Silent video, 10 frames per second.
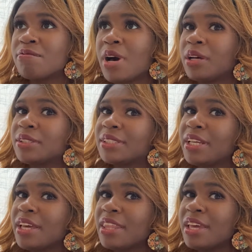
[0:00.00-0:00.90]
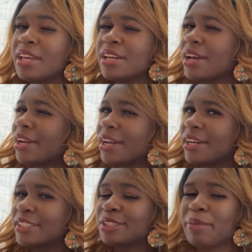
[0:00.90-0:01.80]
I'll see you then, I
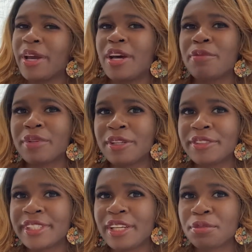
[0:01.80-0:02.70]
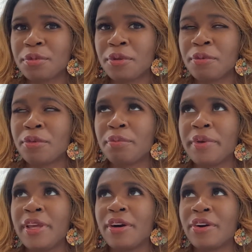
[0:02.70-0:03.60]
guess. My upload schedule will
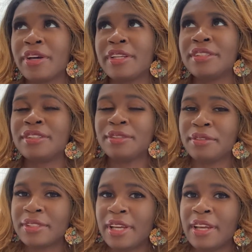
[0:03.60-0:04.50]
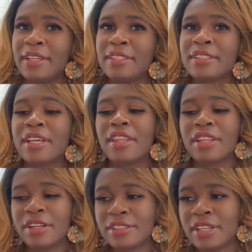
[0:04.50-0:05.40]
be on Tuesdays,
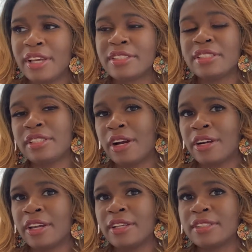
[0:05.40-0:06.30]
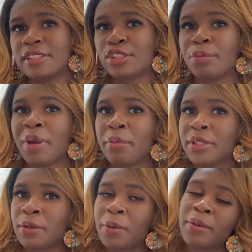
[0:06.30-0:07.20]
Thursdays, and Saturdays, and so my
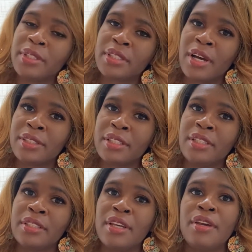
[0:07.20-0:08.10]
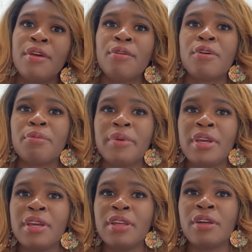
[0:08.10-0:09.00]
mental wellness content will
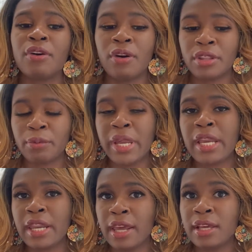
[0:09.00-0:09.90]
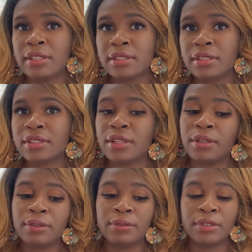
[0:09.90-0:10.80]
be on the weekdays,
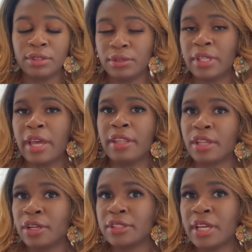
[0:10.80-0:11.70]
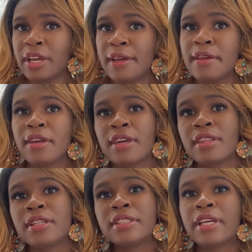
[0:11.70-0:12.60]
so Tuesday and Thursday, and
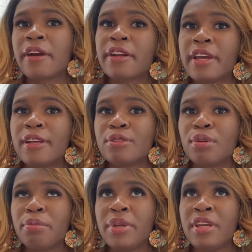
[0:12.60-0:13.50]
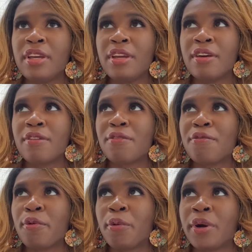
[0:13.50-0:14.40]
then Saturdays will be
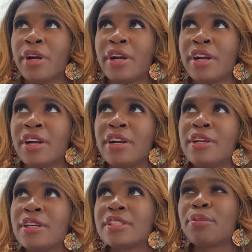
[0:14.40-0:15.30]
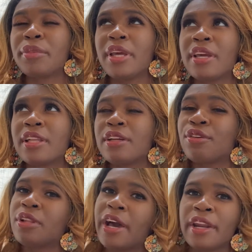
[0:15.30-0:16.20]
for something a
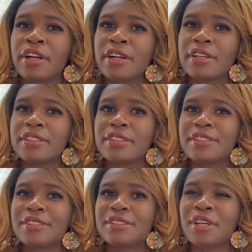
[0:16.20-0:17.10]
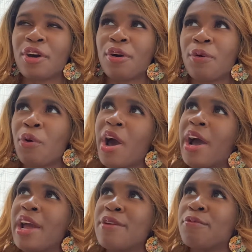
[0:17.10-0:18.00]
little lighter. So
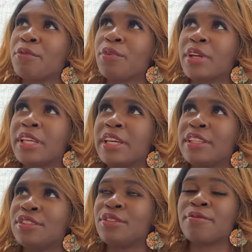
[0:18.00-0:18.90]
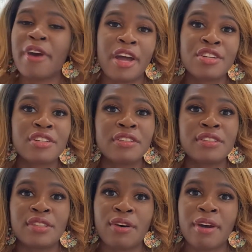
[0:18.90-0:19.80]
I'm really into fashion,
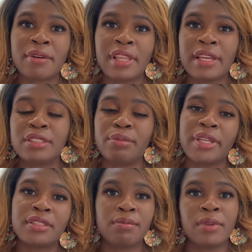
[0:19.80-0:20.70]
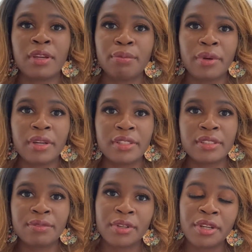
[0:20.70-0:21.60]
so I would like to make some
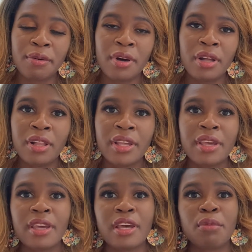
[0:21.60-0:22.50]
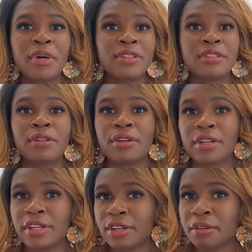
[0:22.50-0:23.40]
lookbooks for you all, and I'm also
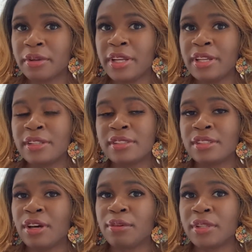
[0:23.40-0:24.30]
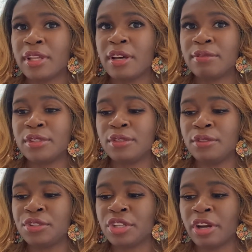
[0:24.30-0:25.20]
learning Korean, so I would love
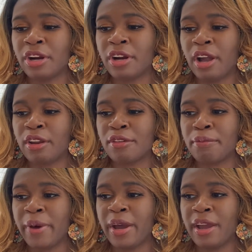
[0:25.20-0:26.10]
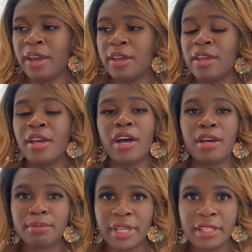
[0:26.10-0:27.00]
to share kind of my
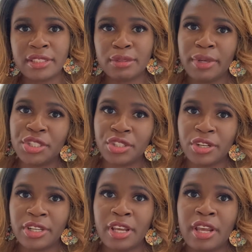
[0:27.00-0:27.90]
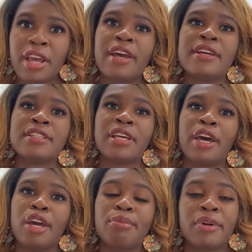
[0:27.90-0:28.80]
updates in my journey as
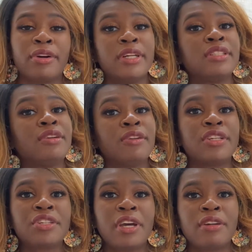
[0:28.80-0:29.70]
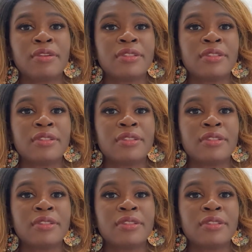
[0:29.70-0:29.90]
I progress through this channel.